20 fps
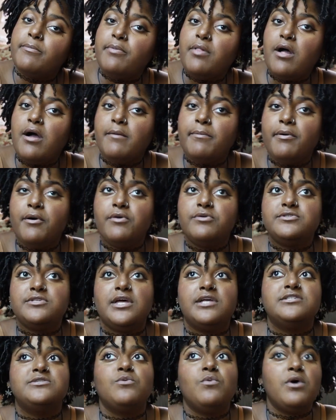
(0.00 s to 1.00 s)
blog posts
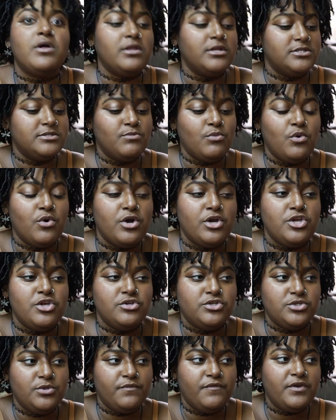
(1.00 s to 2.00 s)
as well as more
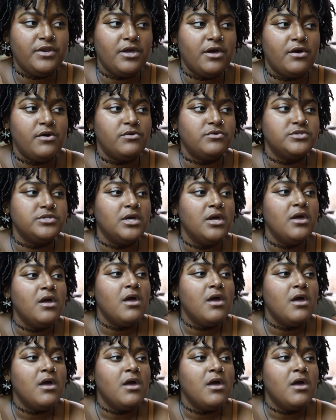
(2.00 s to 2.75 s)
YouTube videos.